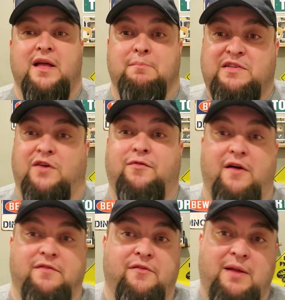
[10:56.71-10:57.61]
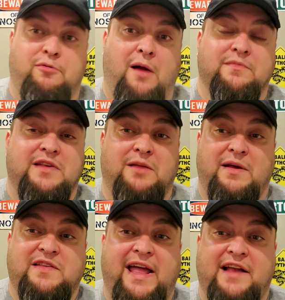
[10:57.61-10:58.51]
but so far I've never had a problem selling my
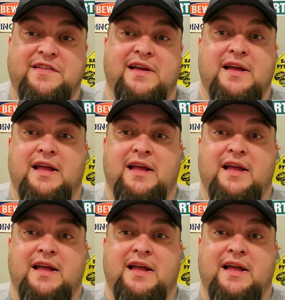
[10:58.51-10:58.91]
snakes.